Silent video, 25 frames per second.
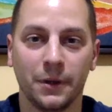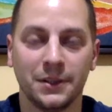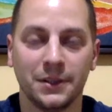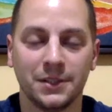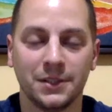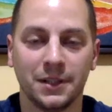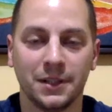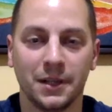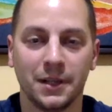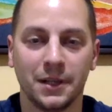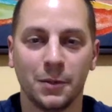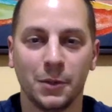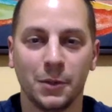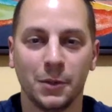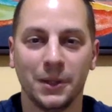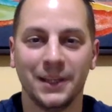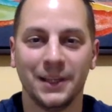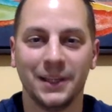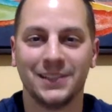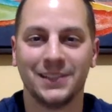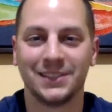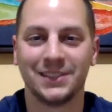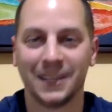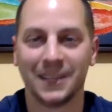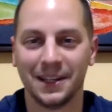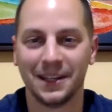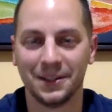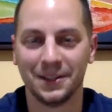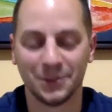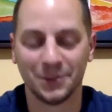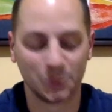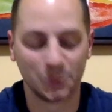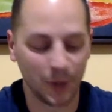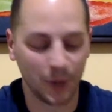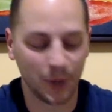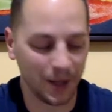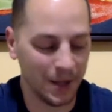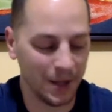he's going to get really excited as
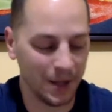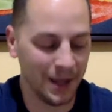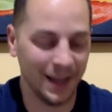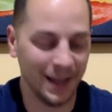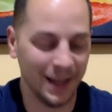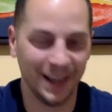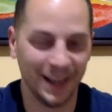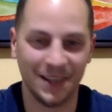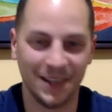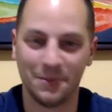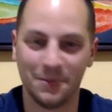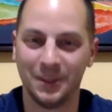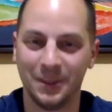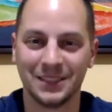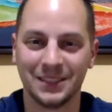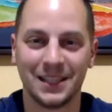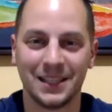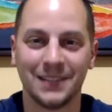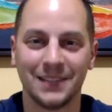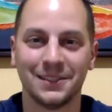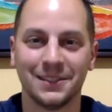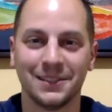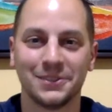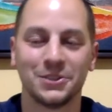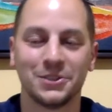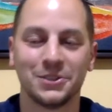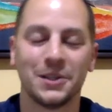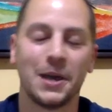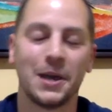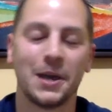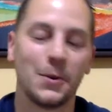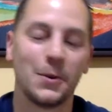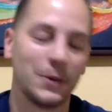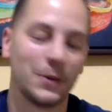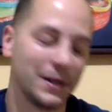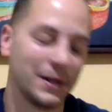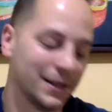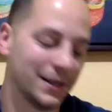well. But he's not touching that
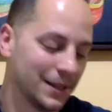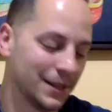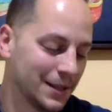one.